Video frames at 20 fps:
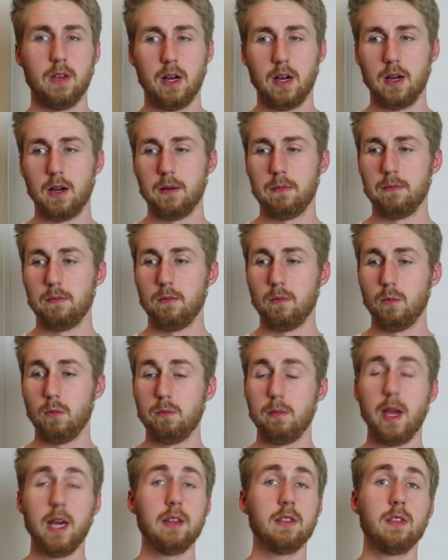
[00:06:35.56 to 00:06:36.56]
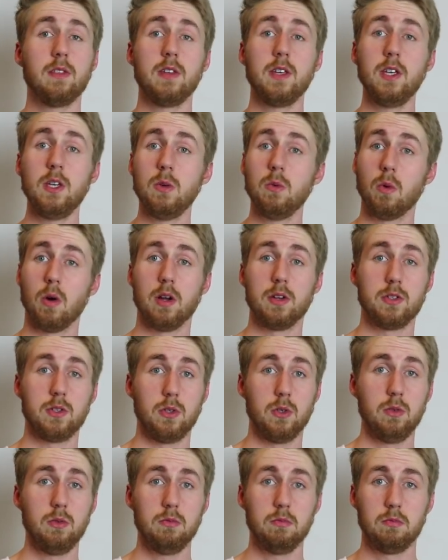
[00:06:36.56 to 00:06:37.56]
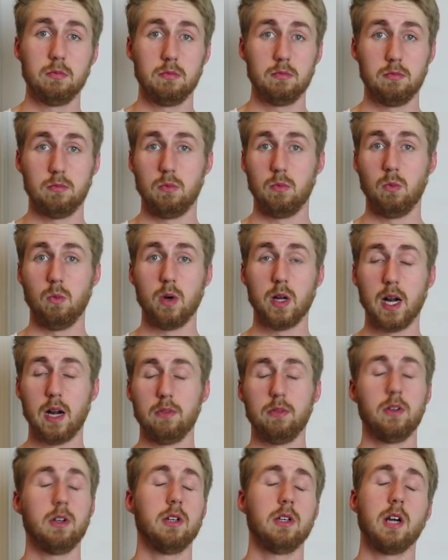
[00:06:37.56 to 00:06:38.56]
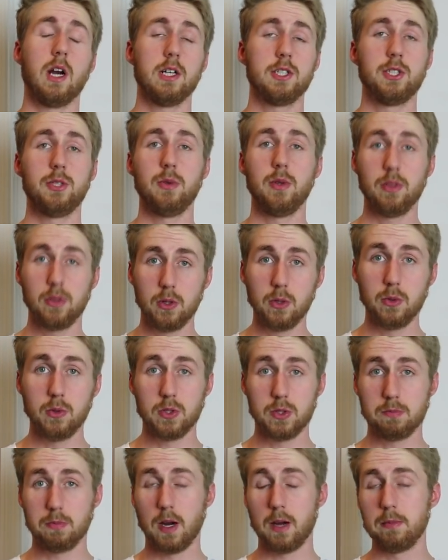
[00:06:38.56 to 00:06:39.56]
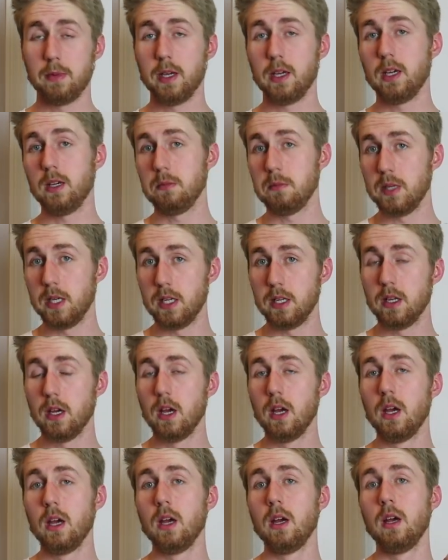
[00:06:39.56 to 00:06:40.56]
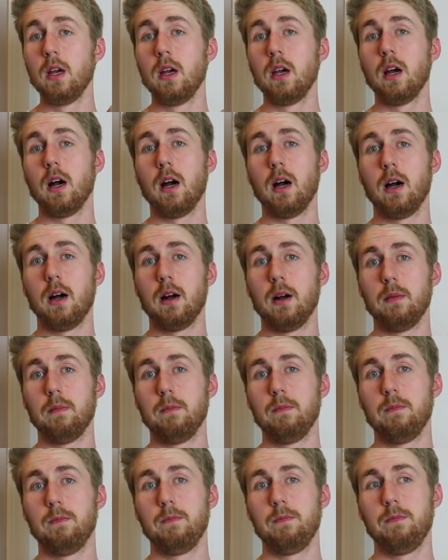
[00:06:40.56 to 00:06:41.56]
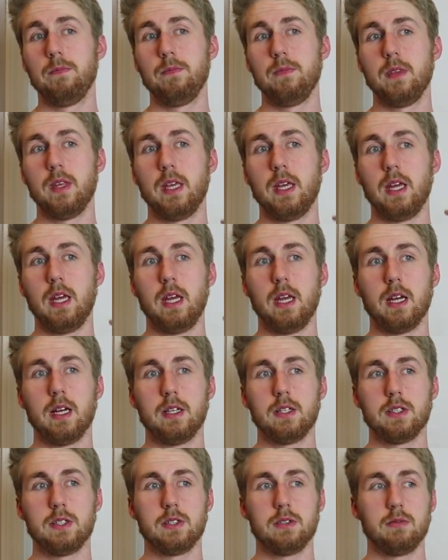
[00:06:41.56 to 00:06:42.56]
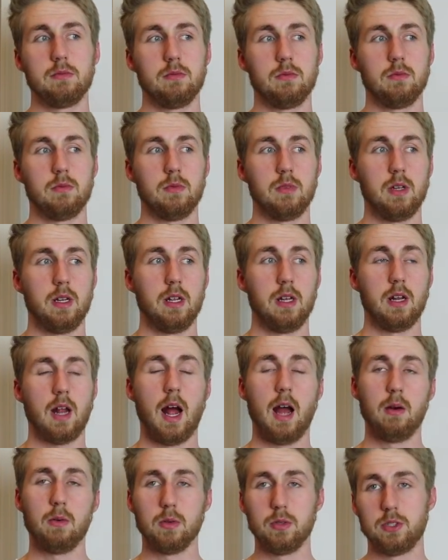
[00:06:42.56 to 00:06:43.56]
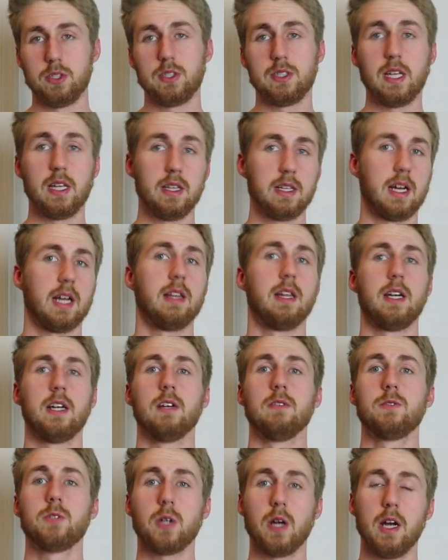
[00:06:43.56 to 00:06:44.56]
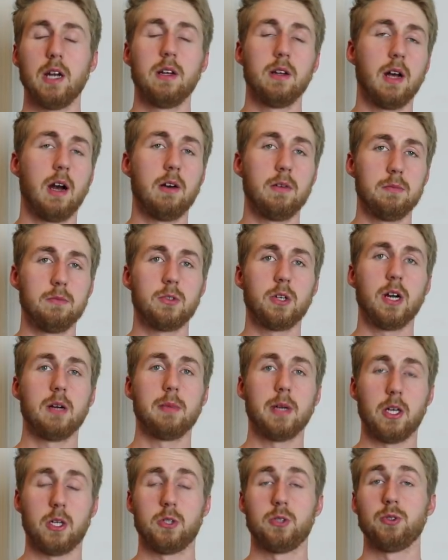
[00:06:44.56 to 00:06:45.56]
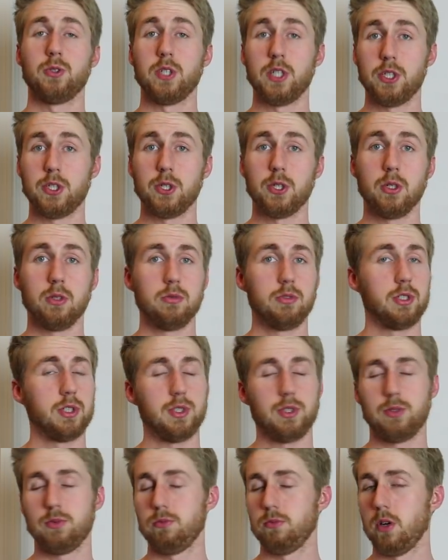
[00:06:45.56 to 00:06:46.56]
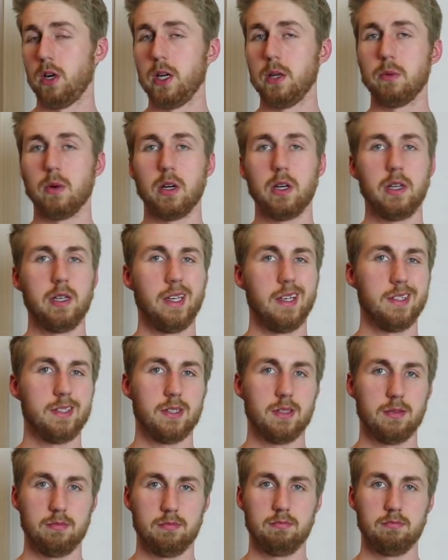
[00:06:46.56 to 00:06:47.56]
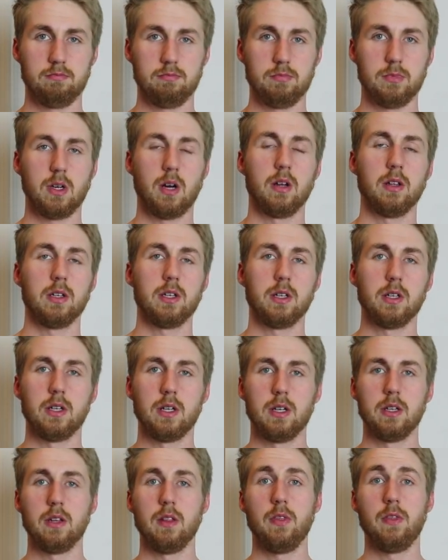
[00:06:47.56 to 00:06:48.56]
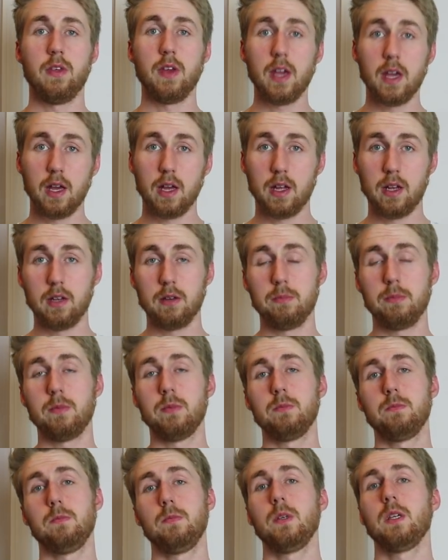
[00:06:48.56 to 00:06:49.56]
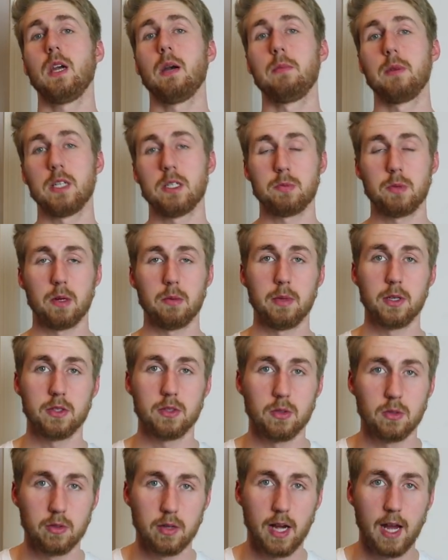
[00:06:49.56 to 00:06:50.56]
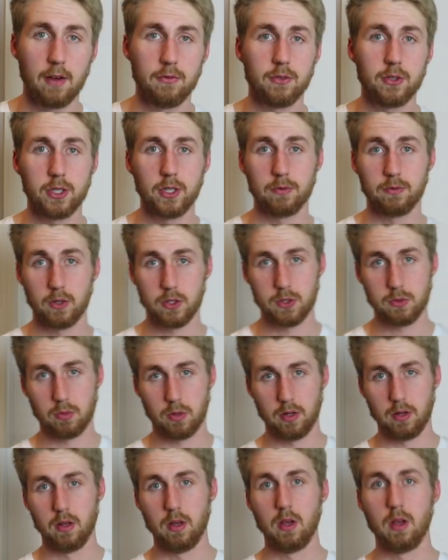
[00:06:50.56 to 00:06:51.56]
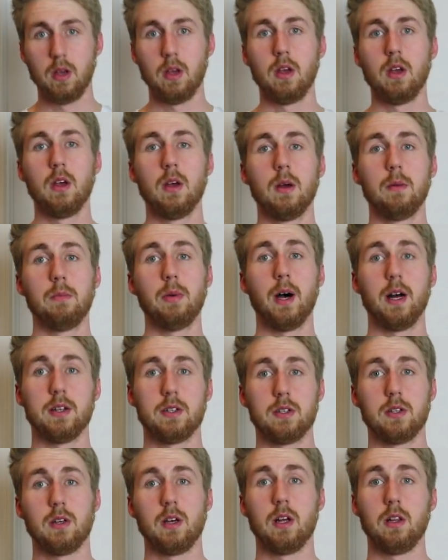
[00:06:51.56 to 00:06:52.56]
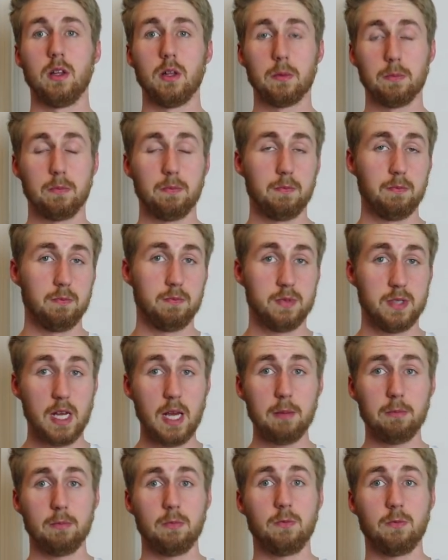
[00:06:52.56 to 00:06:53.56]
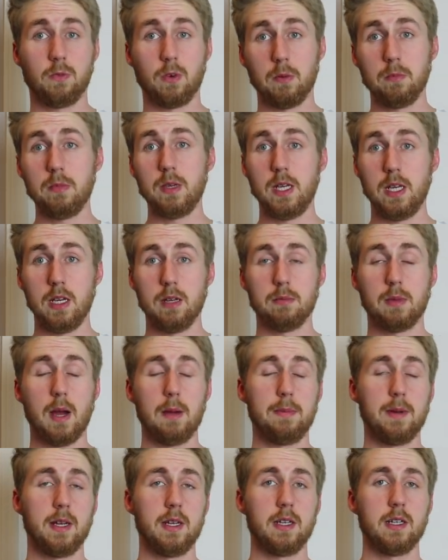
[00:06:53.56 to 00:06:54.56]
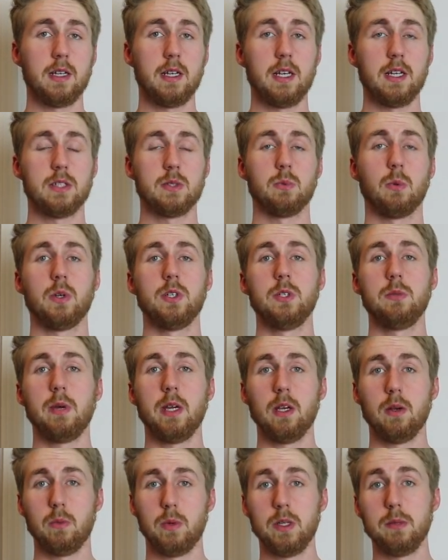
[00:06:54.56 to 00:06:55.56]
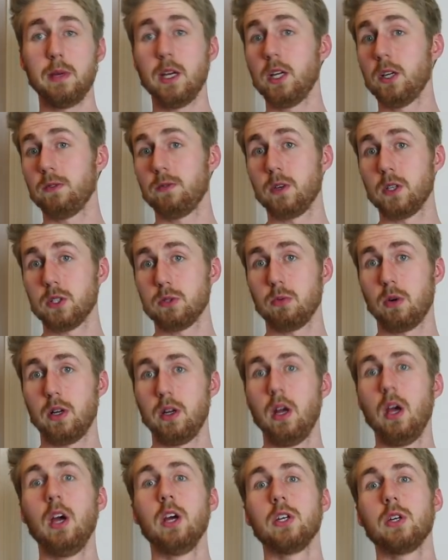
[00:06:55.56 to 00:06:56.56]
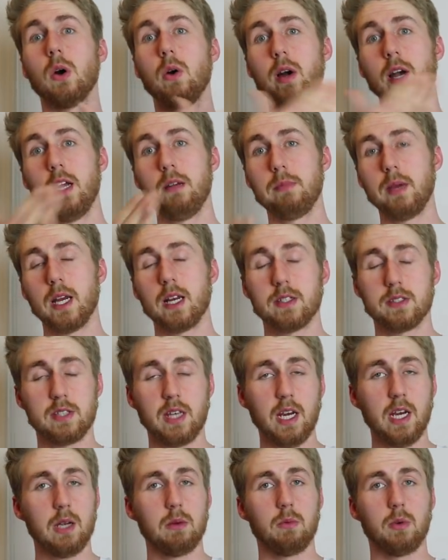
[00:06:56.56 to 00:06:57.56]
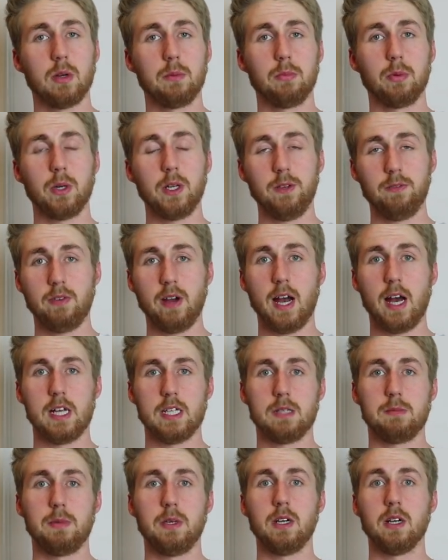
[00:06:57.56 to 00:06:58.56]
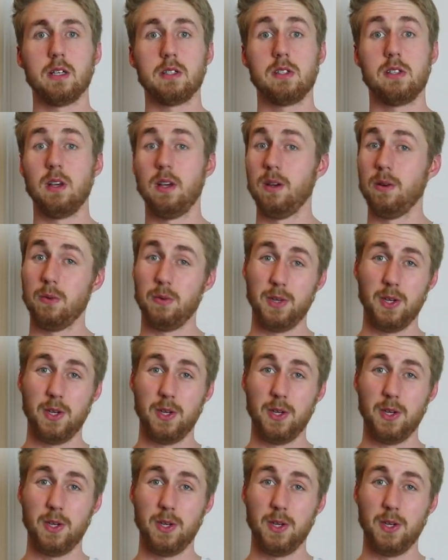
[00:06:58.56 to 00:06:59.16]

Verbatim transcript: um, make the thing you want to, whatever got you enthused by making mead, um, and, and I will just say the guideline of try. I'm trying to make a traditional, just honey water yeast, call it good, then become experimental after your first one. But a little tip from me, in my opinion, is when you make when you make your first one, go ahead and make a second one pretty fast because